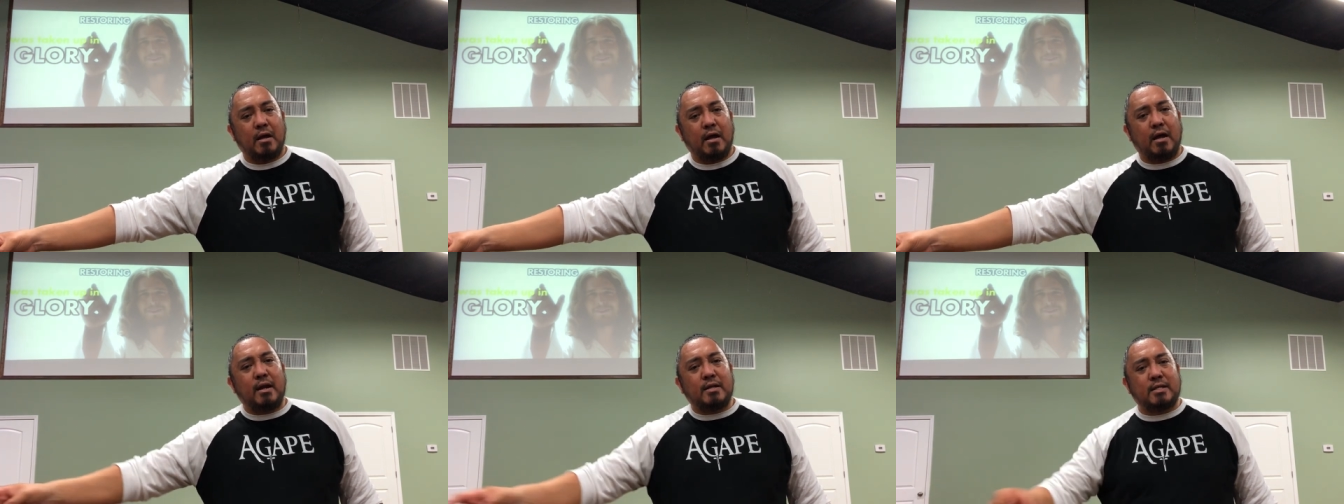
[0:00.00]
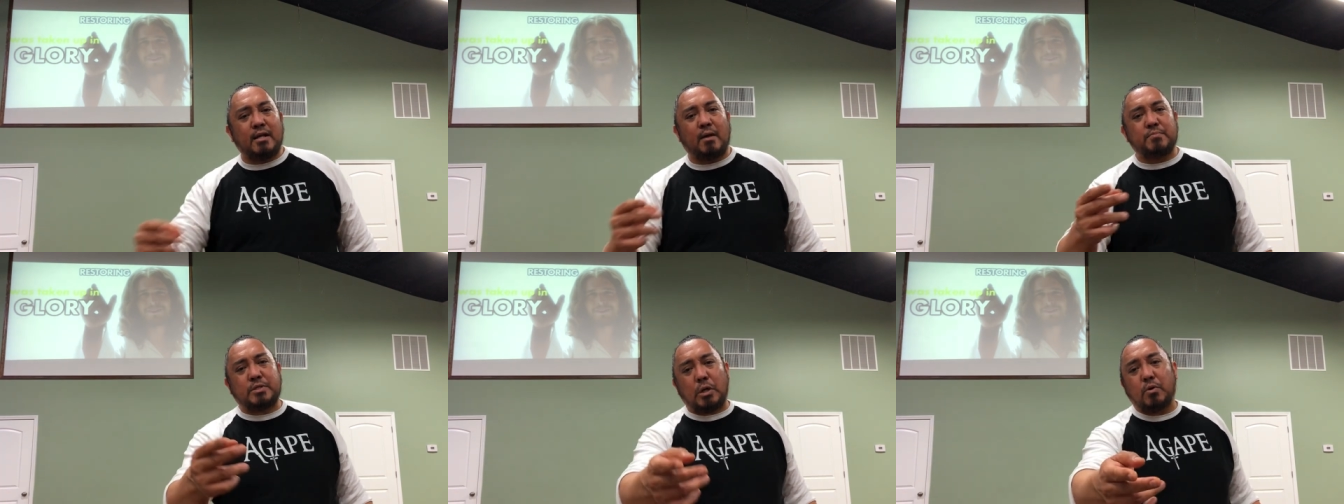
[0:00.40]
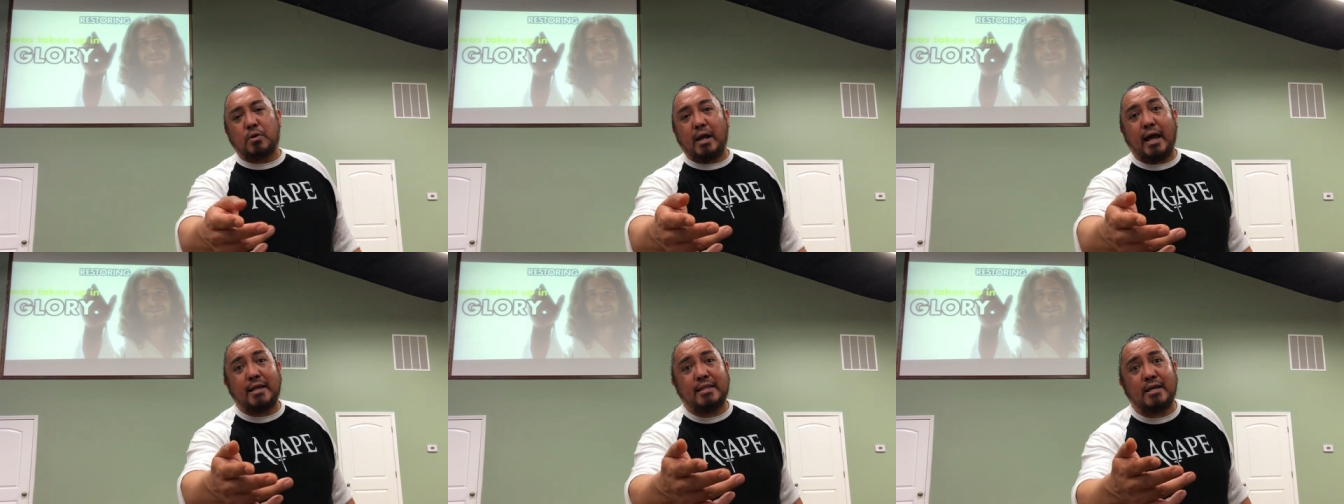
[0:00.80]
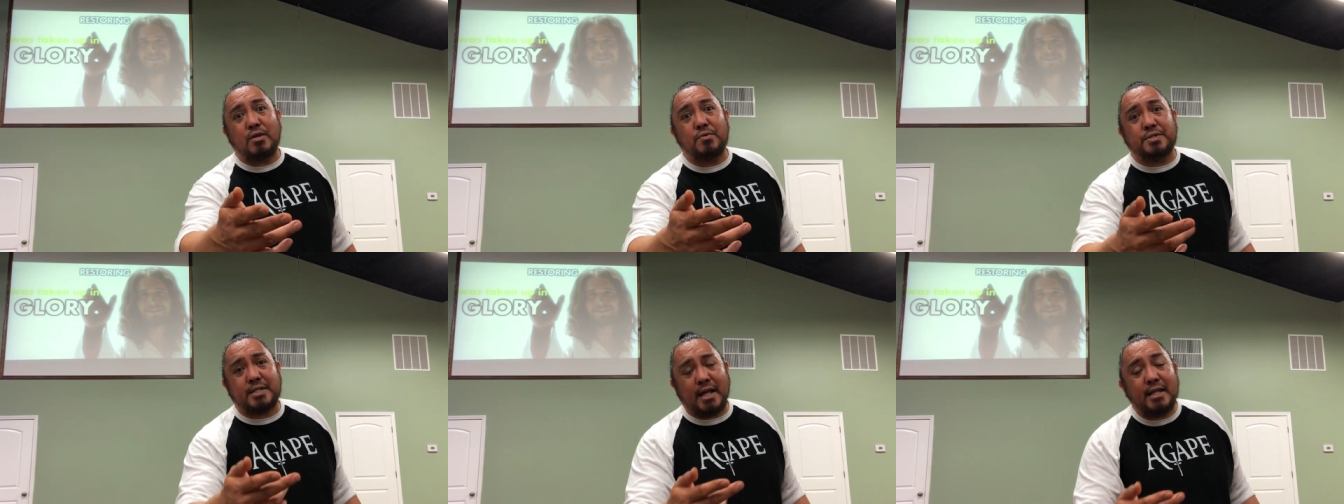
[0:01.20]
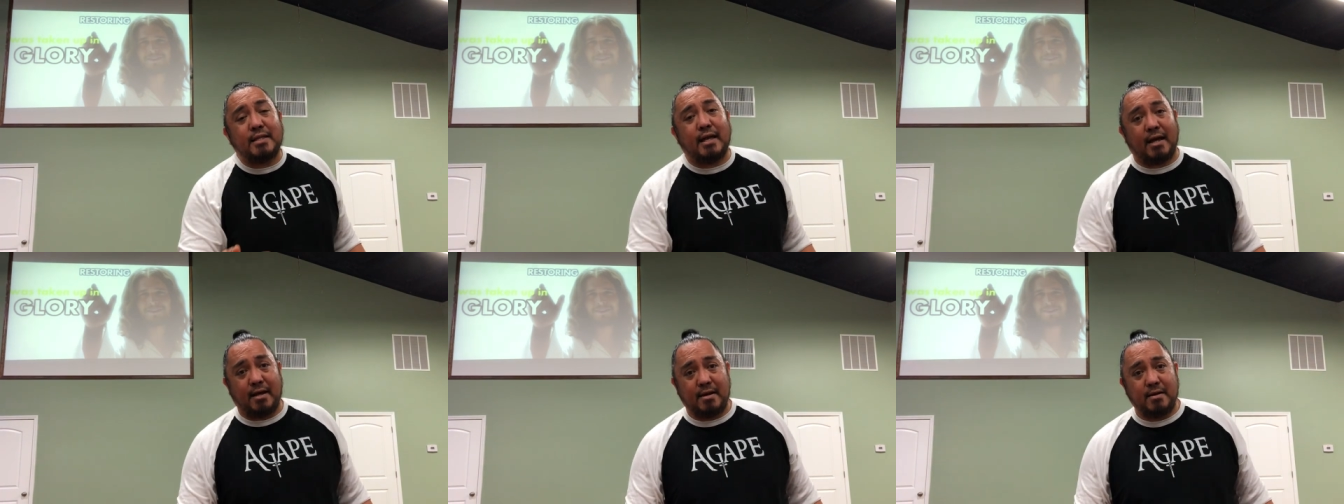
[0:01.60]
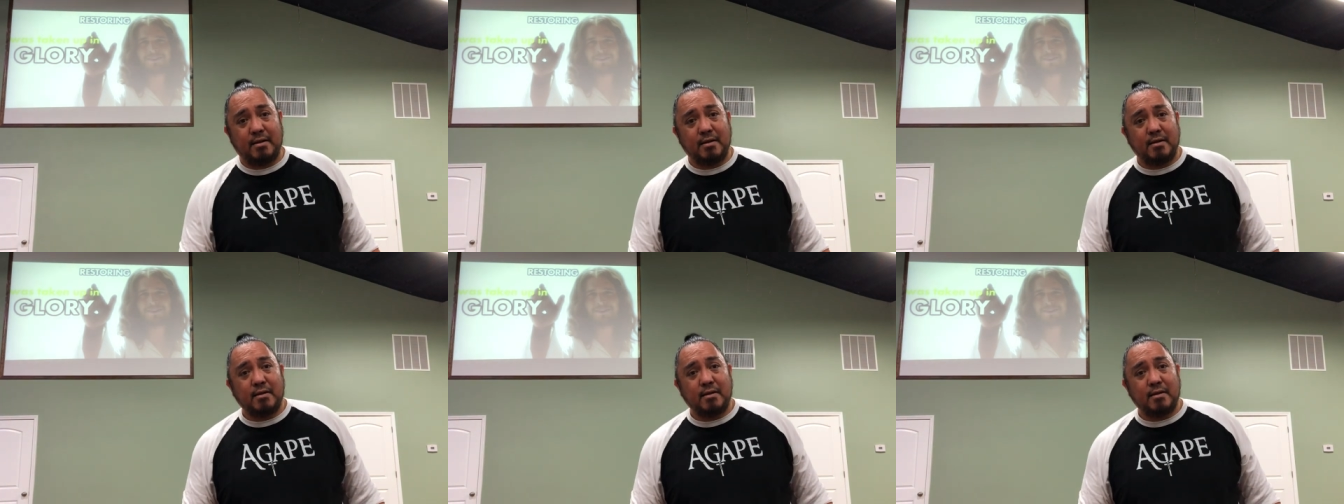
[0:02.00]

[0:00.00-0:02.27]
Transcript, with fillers: And I said, I'm so glad that you said that.